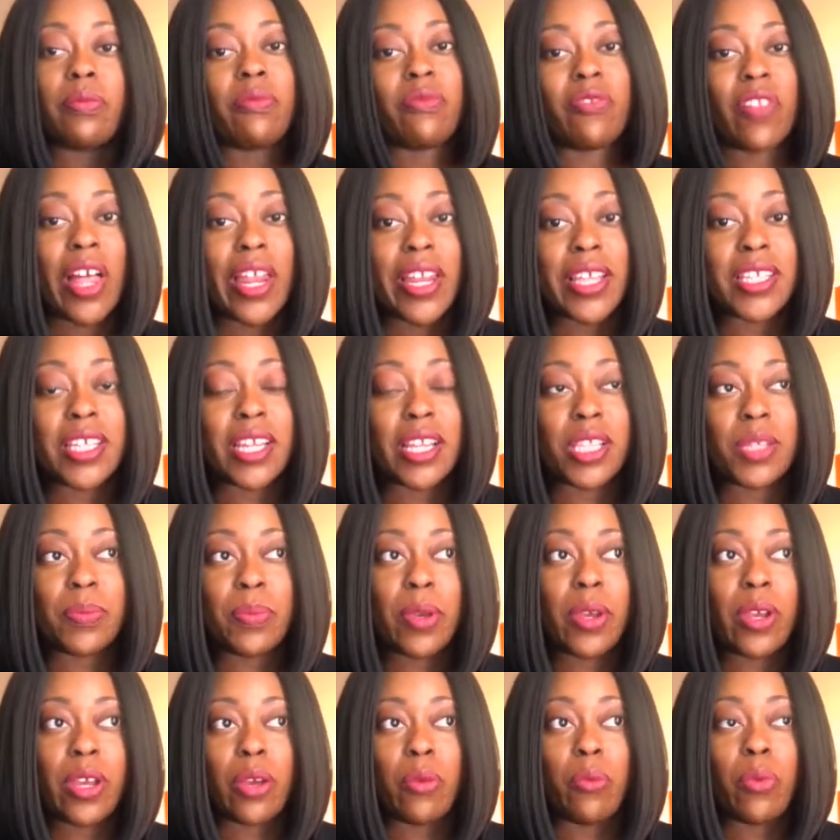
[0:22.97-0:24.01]
flight attendants
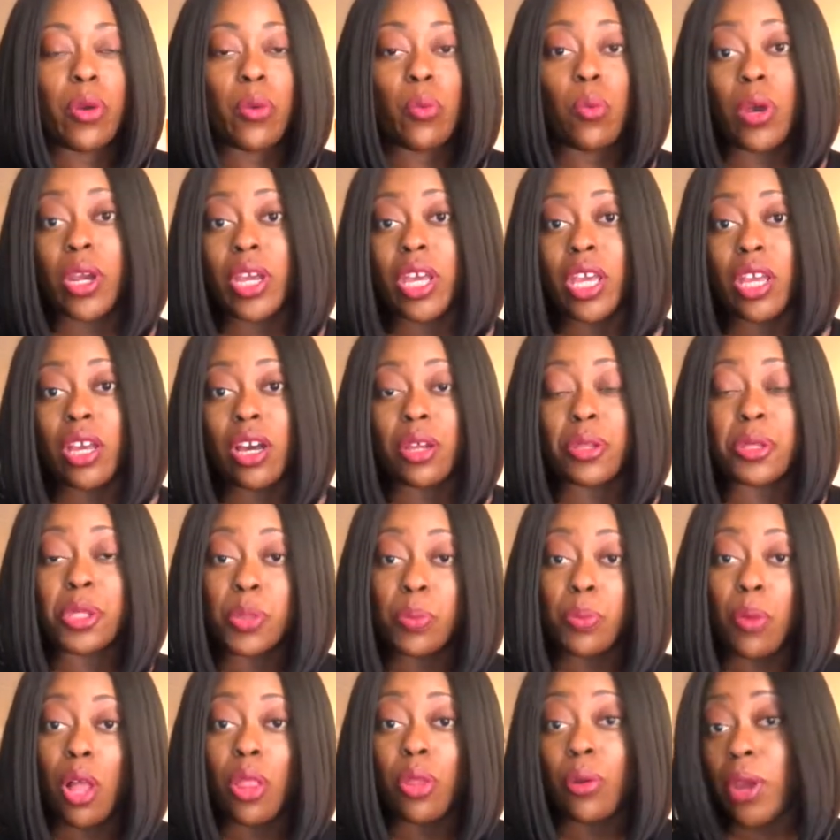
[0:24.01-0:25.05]
period, we're working on
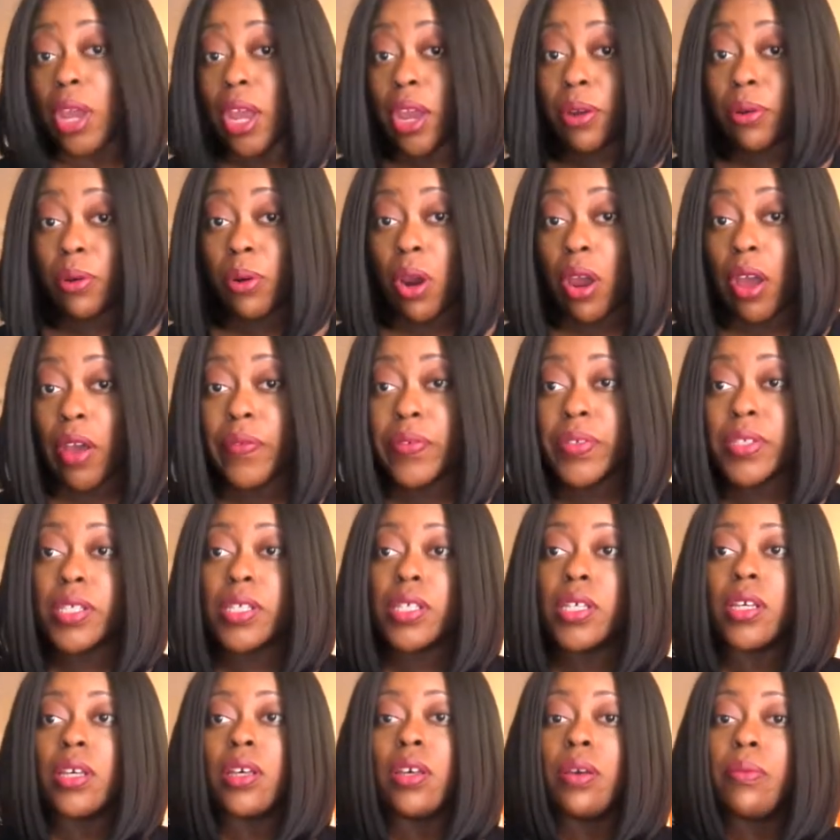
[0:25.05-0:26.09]
smaller aircrafts
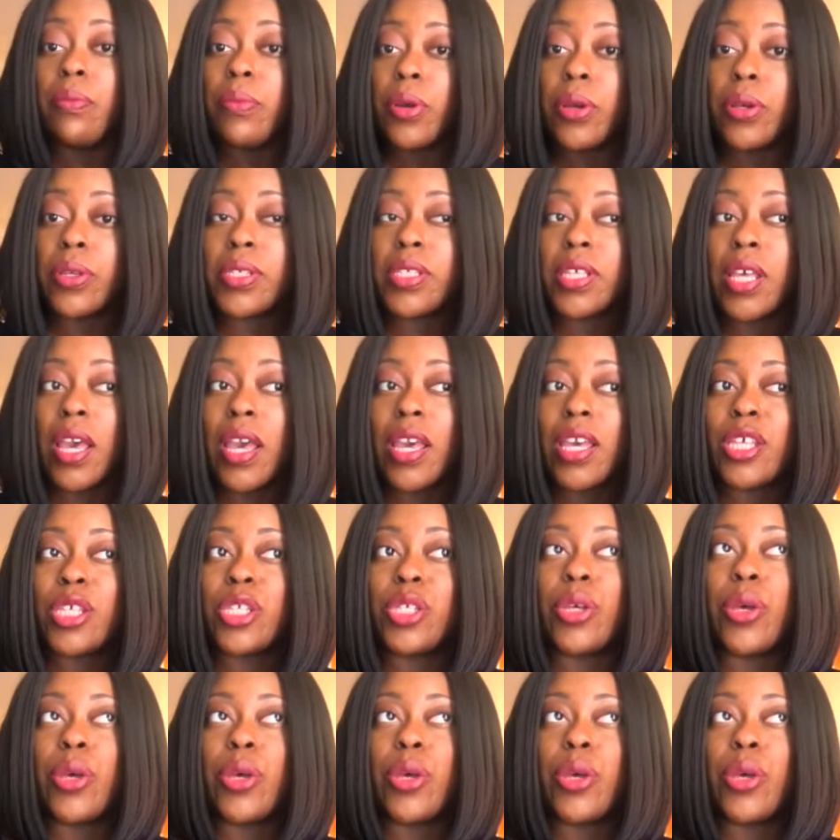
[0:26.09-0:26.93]
per se.